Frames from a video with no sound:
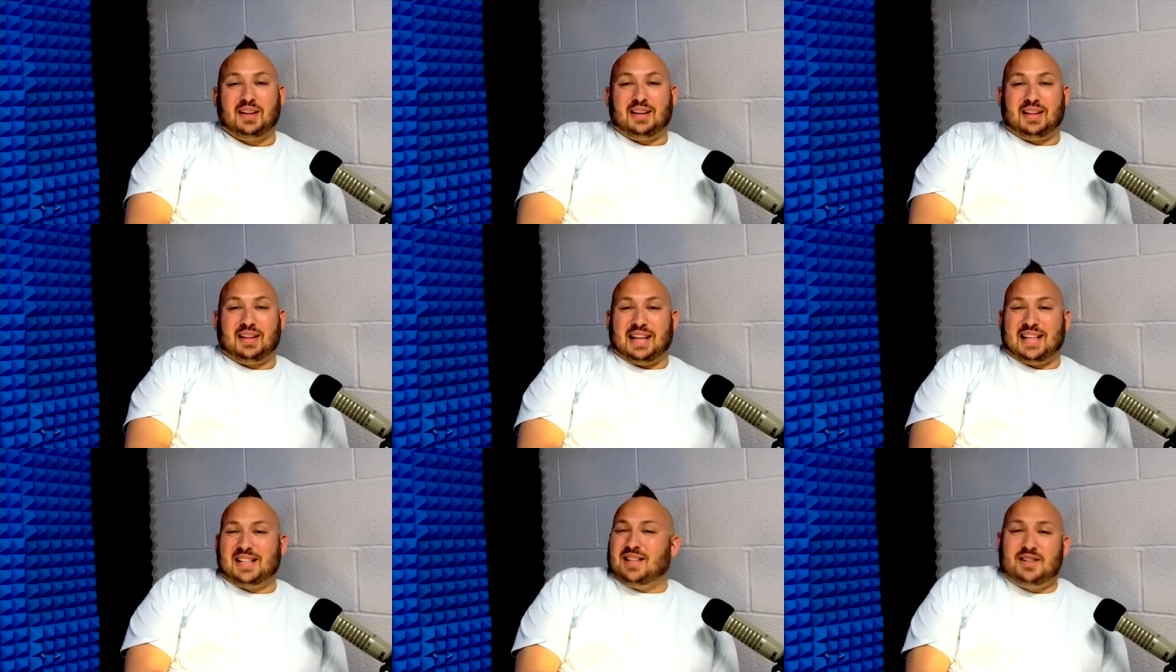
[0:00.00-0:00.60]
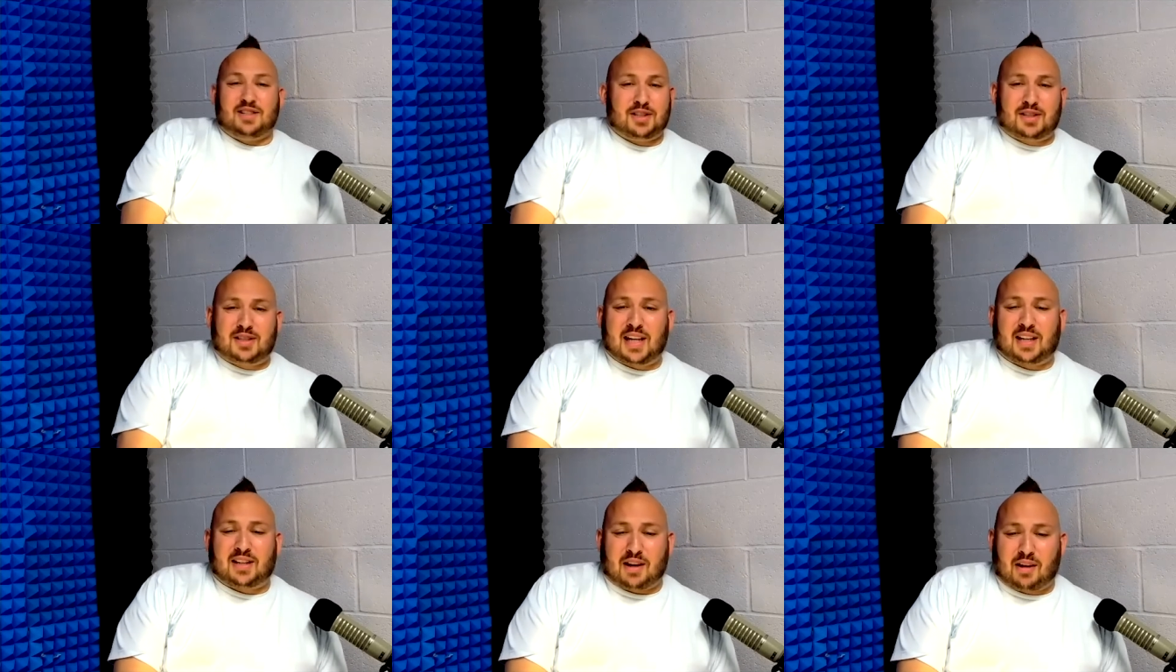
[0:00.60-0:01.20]
that isn't just
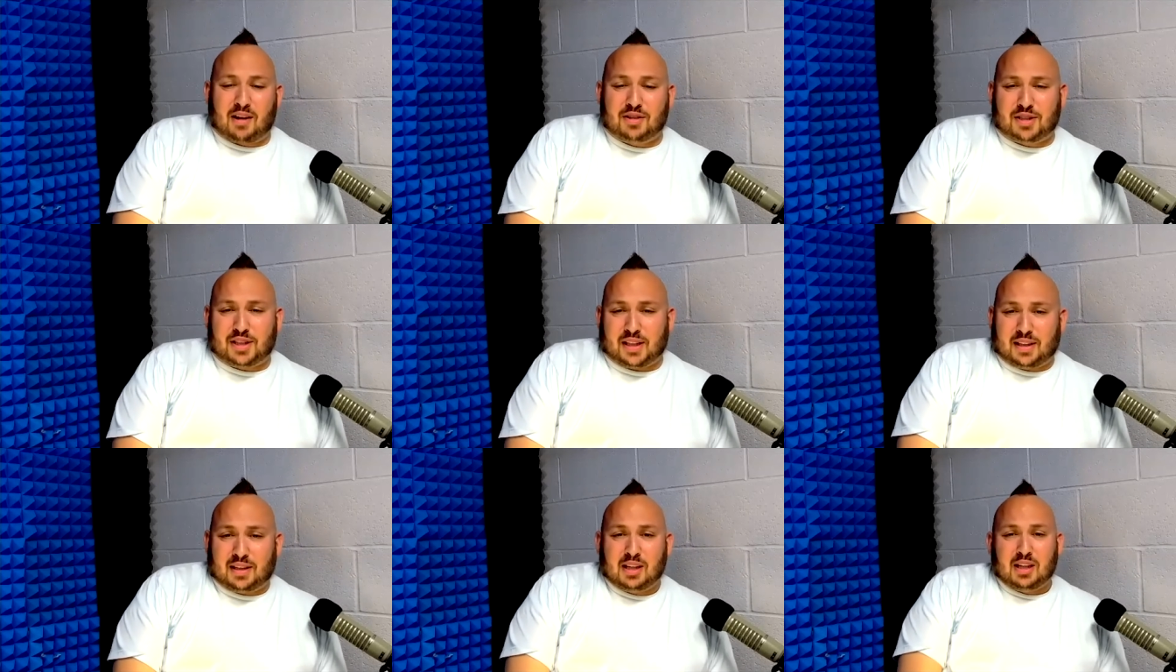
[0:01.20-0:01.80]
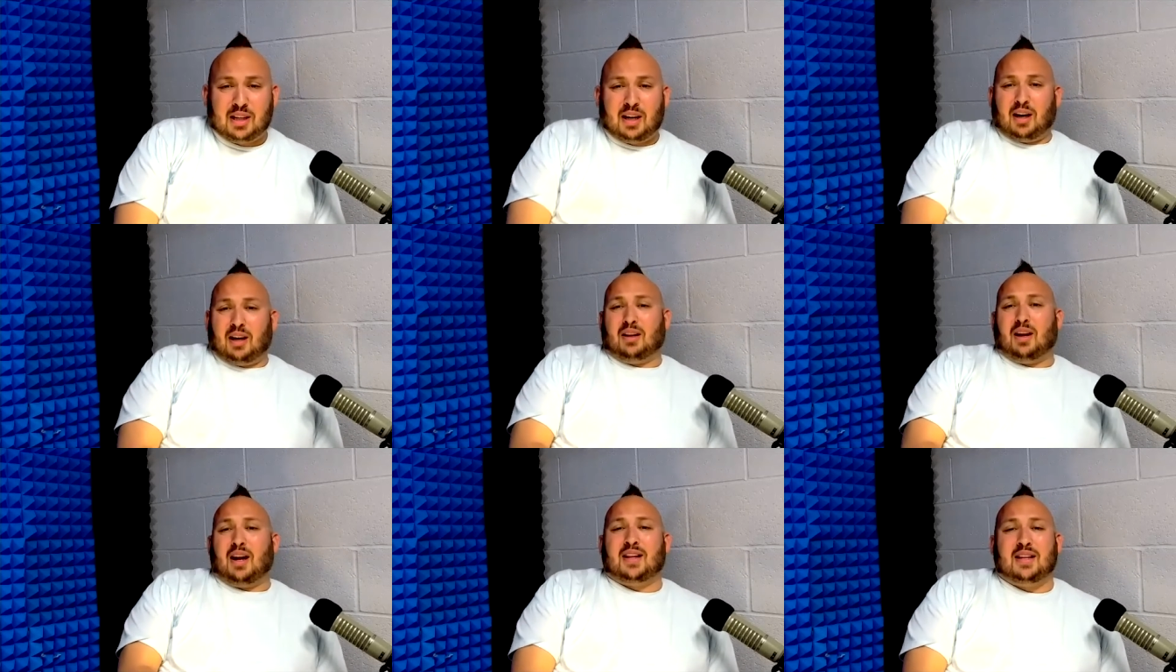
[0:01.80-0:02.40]
technology. A
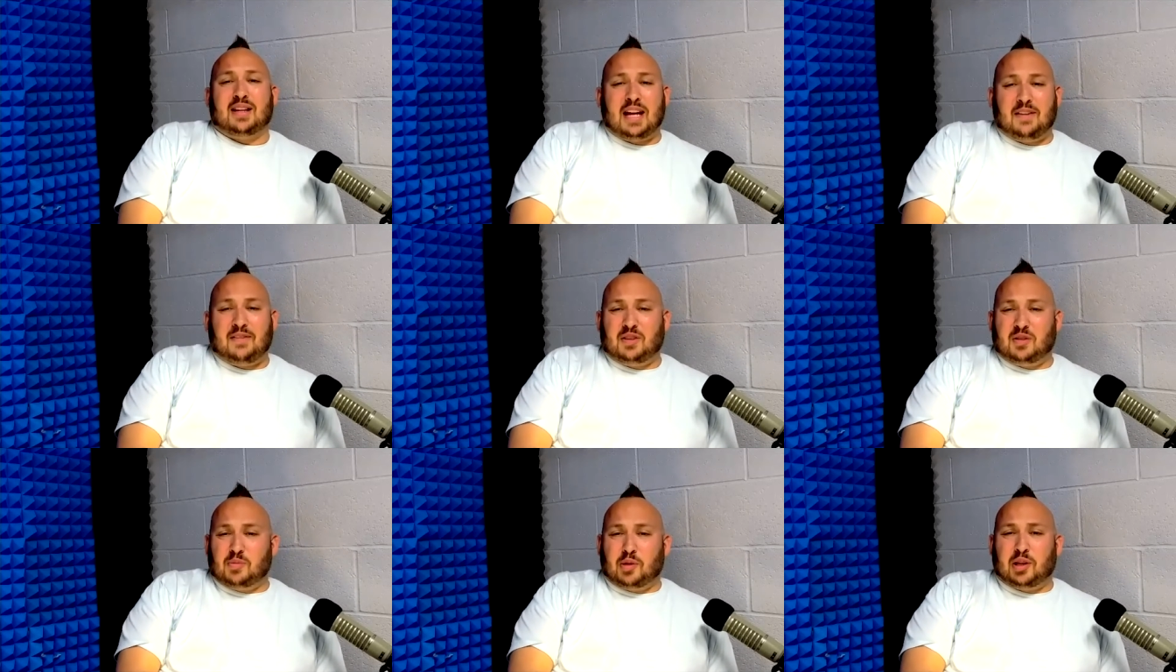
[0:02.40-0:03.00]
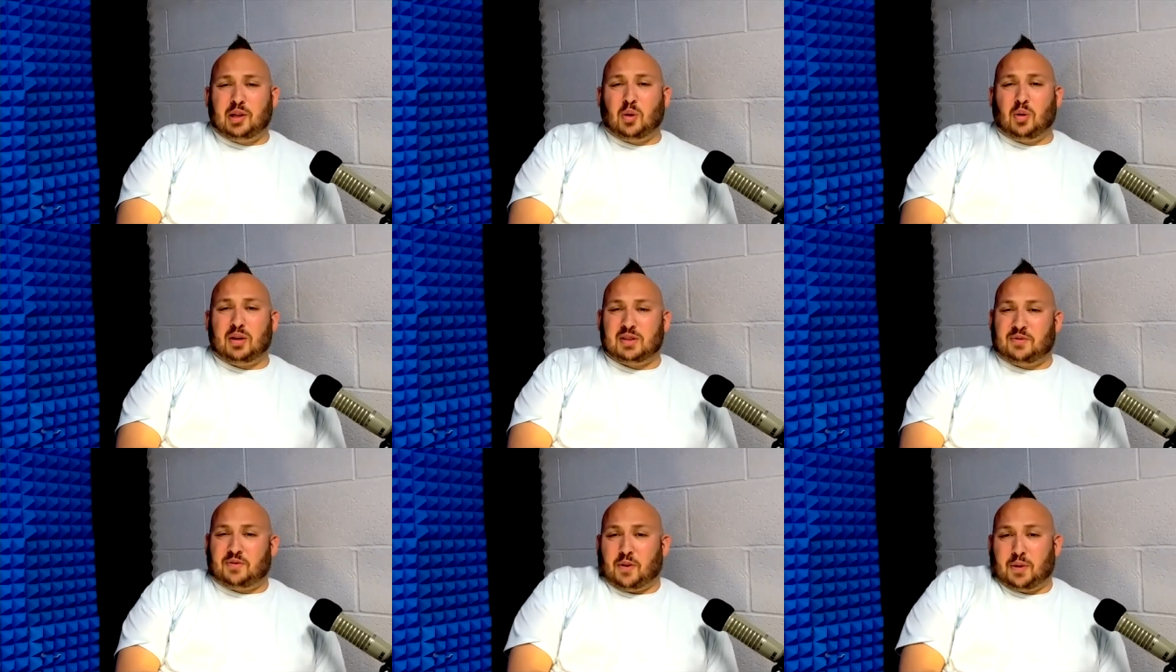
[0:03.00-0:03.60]
lot of the Navy and the Marine Corps
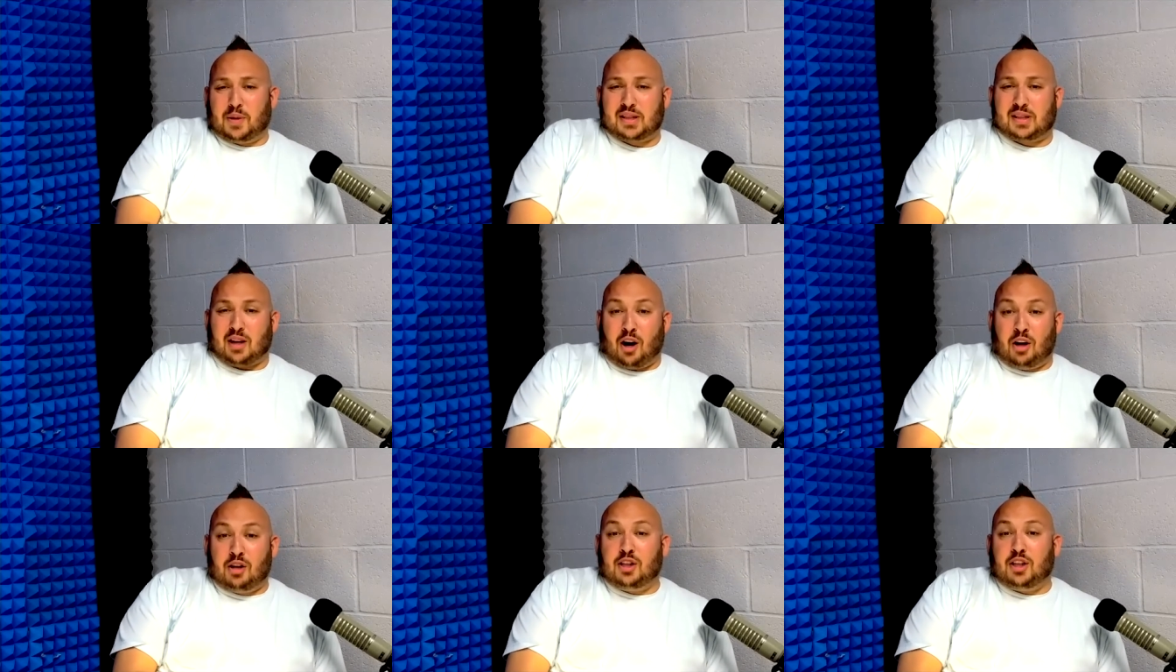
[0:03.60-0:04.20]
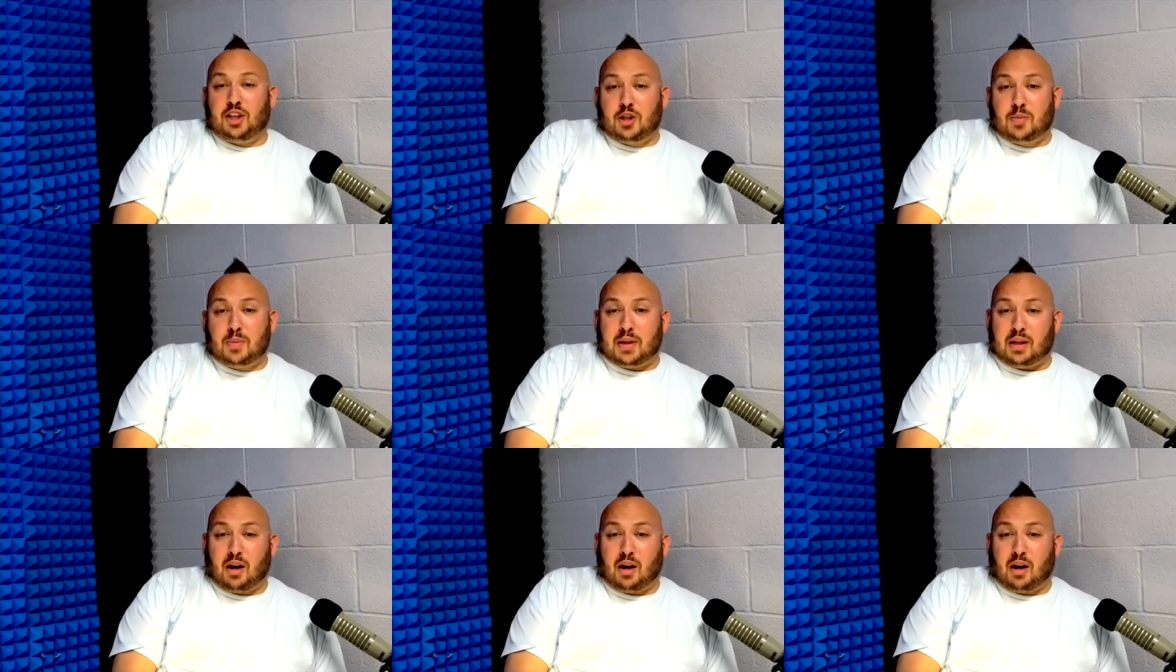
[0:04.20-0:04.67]
is focused on the human,